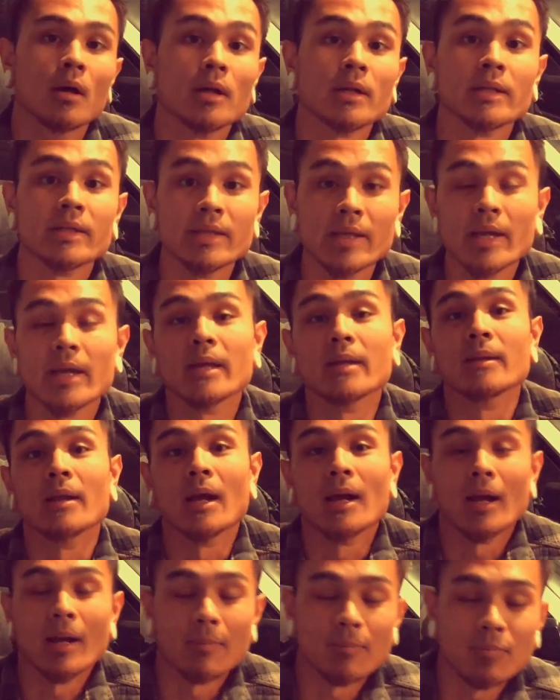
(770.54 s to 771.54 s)
Again,
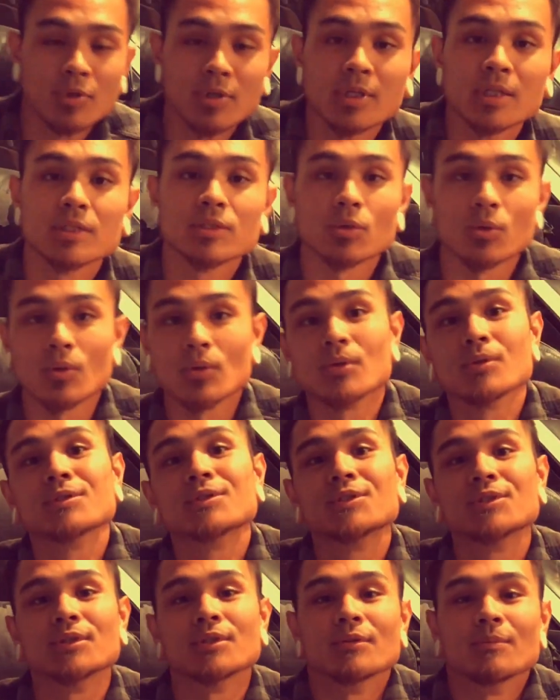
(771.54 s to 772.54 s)
I please
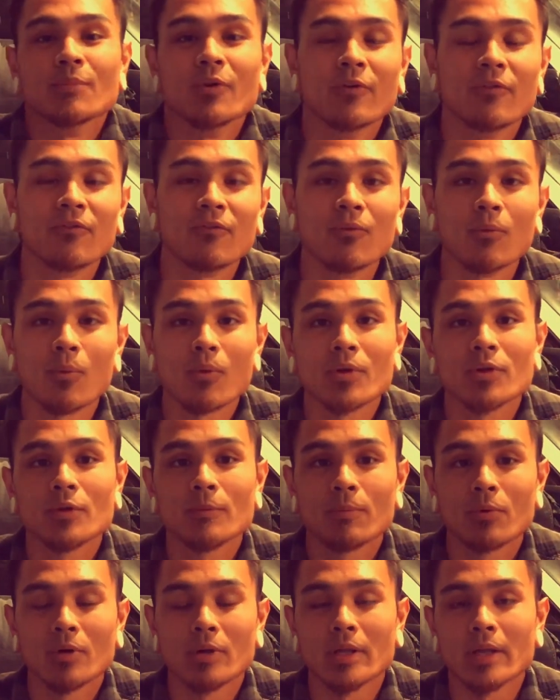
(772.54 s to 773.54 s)
urge you, before
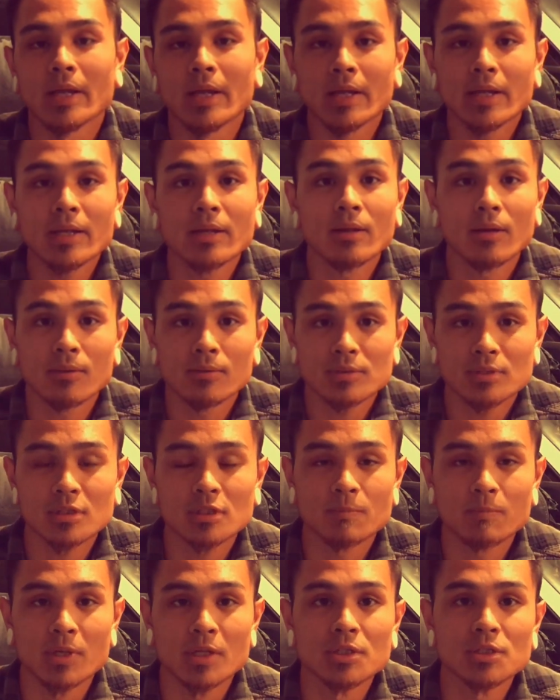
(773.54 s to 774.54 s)
you put any other
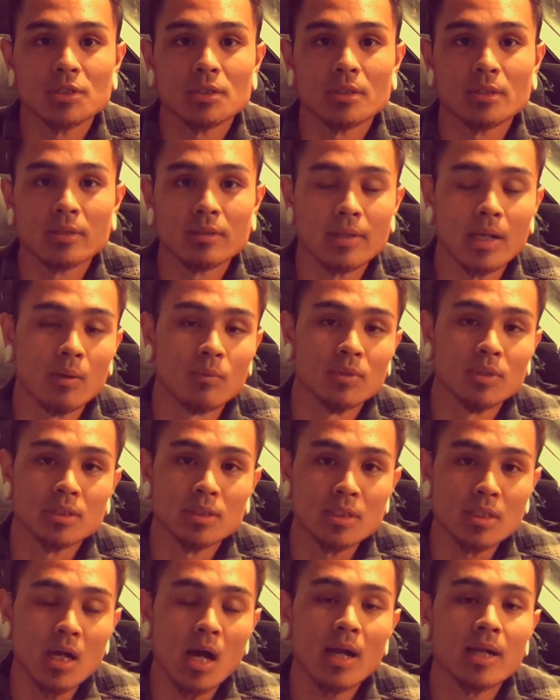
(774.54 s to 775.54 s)
suspension that
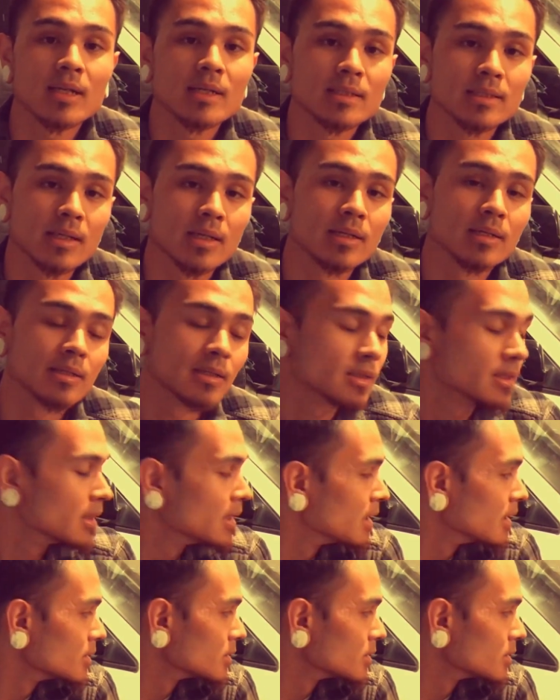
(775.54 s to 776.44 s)
was not intended